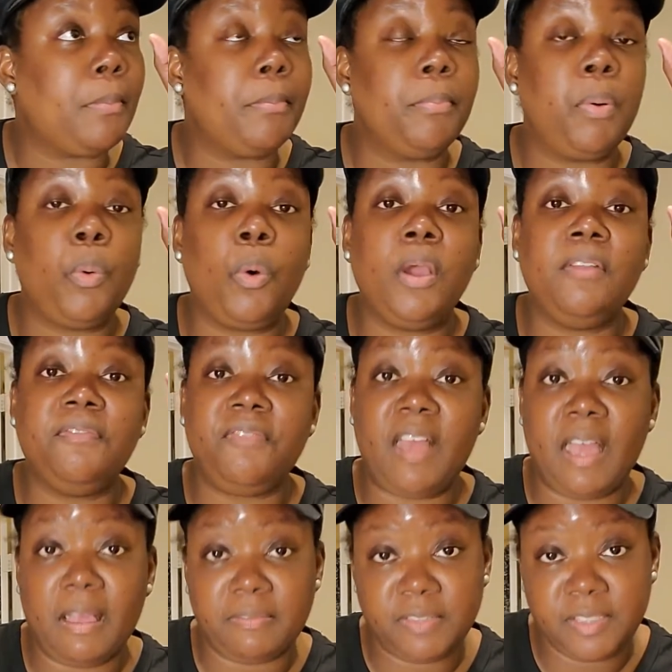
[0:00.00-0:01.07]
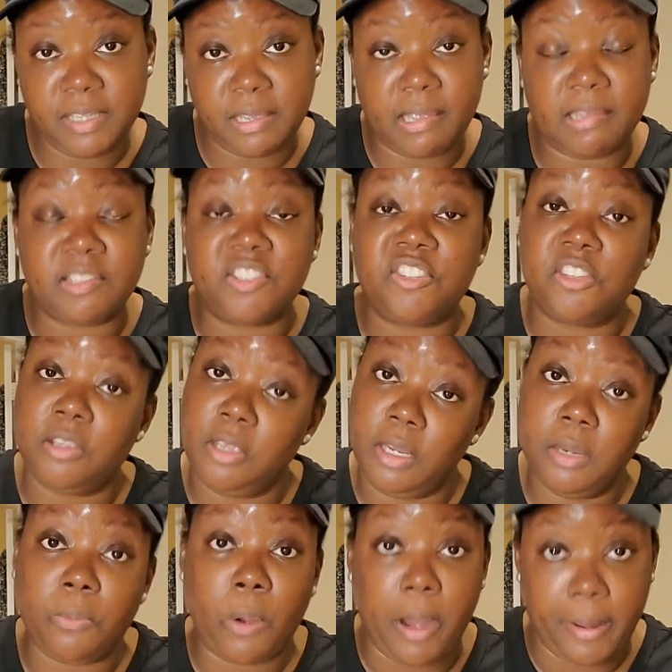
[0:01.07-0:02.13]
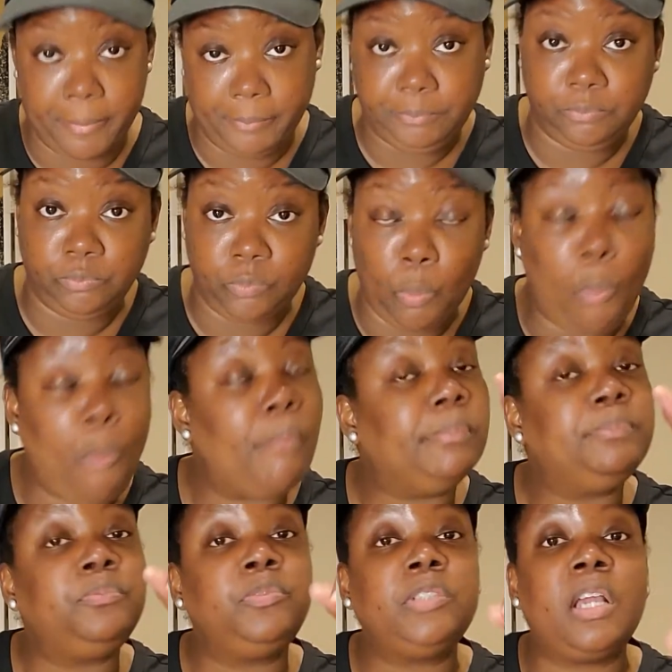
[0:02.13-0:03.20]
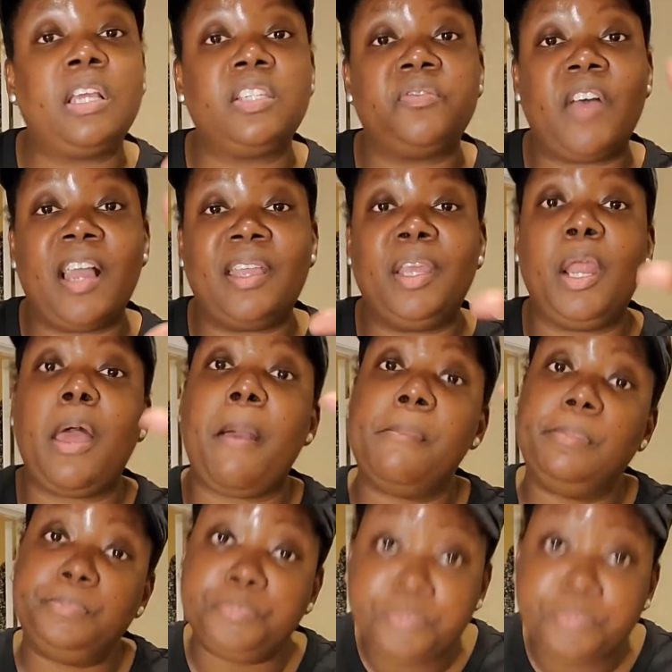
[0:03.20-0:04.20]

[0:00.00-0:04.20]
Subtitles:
0.5 seconds to get it right. Because if I get up,